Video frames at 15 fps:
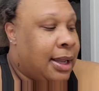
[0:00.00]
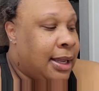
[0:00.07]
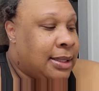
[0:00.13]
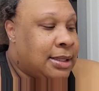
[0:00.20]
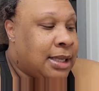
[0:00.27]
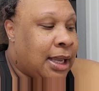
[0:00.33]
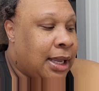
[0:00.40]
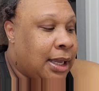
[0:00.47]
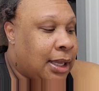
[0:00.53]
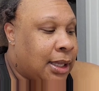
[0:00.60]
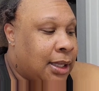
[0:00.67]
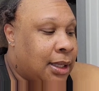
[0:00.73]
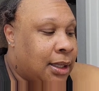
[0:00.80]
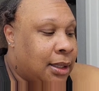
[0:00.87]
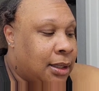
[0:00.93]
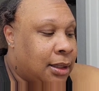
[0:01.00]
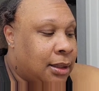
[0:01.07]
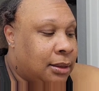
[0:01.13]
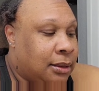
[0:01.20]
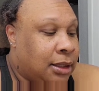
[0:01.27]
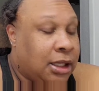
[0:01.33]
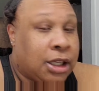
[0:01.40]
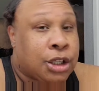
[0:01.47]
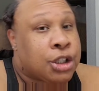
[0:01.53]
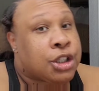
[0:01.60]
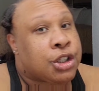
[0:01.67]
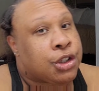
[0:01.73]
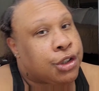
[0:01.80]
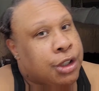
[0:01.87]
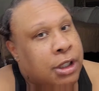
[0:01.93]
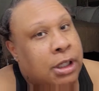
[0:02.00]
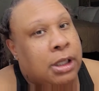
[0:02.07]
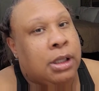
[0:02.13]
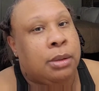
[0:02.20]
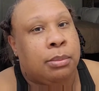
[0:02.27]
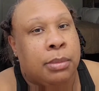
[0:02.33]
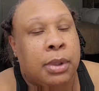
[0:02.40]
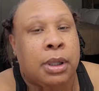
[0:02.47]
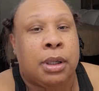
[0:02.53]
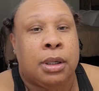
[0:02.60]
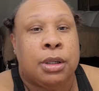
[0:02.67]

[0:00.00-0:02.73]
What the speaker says: and take the extreme